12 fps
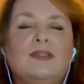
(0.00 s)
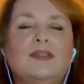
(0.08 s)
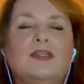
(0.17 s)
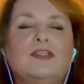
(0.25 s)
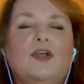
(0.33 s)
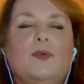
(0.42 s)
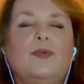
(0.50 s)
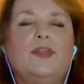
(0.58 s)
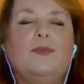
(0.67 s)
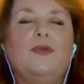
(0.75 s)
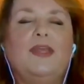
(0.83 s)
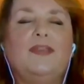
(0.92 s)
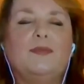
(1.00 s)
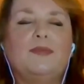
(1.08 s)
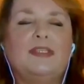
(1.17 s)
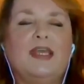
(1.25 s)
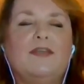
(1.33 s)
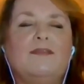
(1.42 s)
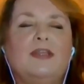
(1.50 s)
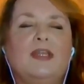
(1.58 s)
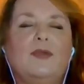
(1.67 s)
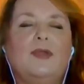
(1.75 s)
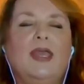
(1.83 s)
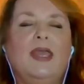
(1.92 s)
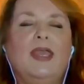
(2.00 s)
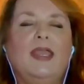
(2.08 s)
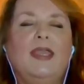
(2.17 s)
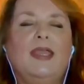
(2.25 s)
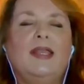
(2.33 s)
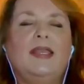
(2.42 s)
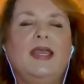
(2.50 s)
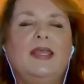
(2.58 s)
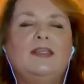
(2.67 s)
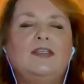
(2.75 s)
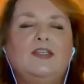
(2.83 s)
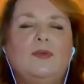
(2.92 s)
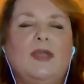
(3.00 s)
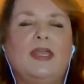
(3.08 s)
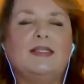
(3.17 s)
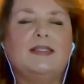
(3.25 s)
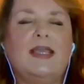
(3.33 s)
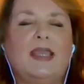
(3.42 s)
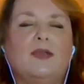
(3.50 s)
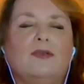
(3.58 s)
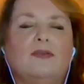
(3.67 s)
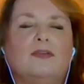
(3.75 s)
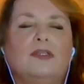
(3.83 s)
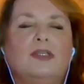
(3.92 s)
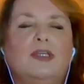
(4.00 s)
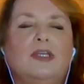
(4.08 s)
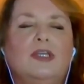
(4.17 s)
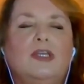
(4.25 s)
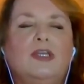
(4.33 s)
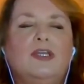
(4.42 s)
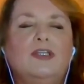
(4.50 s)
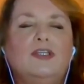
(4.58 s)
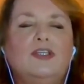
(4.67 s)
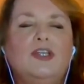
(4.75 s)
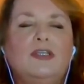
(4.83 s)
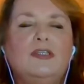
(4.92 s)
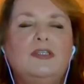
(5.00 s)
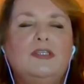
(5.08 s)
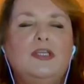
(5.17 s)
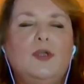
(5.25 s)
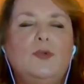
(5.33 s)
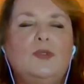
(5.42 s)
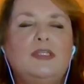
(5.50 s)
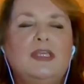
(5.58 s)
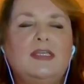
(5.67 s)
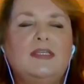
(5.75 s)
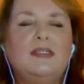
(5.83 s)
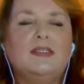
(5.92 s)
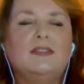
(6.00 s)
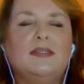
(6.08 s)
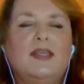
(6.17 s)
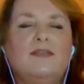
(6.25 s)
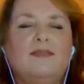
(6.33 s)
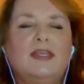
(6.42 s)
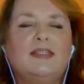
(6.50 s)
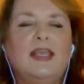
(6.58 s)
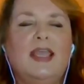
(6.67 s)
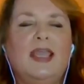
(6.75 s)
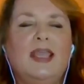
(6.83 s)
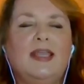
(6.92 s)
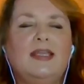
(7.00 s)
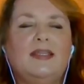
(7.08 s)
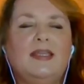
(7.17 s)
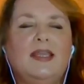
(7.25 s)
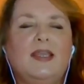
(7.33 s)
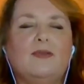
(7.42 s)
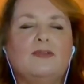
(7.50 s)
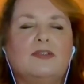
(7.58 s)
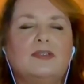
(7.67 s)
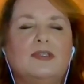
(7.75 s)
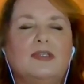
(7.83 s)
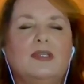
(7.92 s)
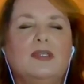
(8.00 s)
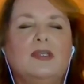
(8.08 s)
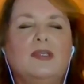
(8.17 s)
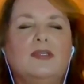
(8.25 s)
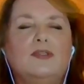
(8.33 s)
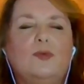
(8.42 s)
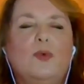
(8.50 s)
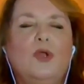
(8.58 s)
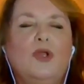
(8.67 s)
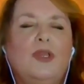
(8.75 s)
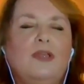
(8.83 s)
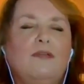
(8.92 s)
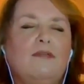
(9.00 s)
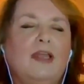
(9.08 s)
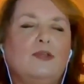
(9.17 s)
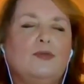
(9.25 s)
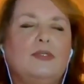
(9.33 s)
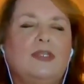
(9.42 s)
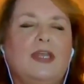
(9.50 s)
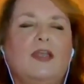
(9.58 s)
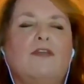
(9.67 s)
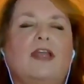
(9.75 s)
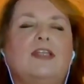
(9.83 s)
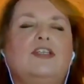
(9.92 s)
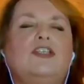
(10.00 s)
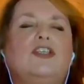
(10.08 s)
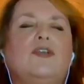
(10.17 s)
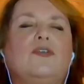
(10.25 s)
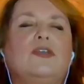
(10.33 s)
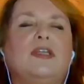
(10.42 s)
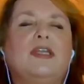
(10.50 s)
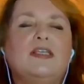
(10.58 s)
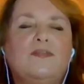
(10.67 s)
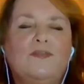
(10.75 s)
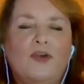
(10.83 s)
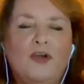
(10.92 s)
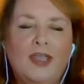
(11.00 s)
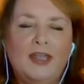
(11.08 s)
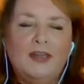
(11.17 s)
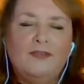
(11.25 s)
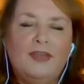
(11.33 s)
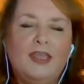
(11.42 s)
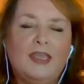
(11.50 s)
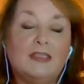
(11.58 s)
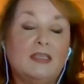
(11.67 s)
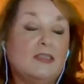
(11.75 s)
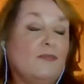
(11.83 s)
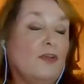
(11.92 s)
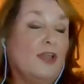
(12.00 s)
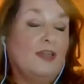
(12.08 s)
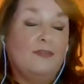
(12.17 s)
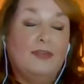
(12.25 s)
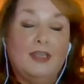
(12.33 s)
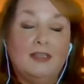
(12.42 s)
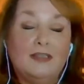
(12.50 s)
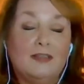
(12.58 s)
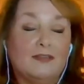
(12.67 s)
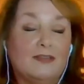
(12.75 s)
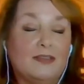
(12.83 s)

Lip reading: The top of the breath, I'm safe and okay. And as you exhale, just notice if there's anything else swirling around with that gratitude. And it's fine if it is, it's fine if it isn't.